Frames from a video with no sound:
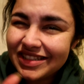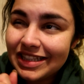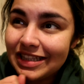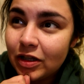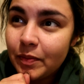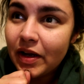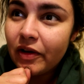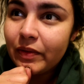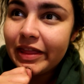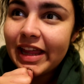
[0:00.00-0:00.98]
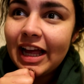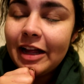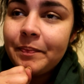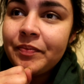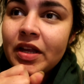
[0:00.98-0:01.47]
a little bit off with
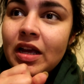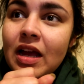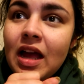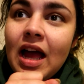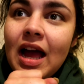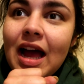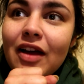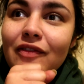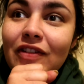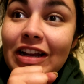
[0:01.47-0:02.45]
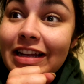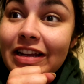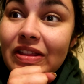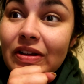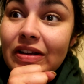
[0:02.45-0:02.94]
that. Feel
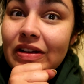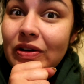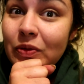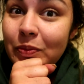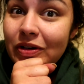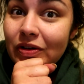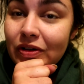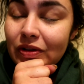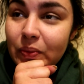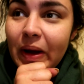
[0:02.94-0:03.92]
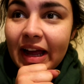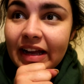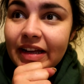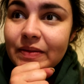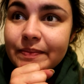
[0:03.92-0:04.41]
like they could have been done another
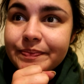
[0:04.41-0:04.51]
way.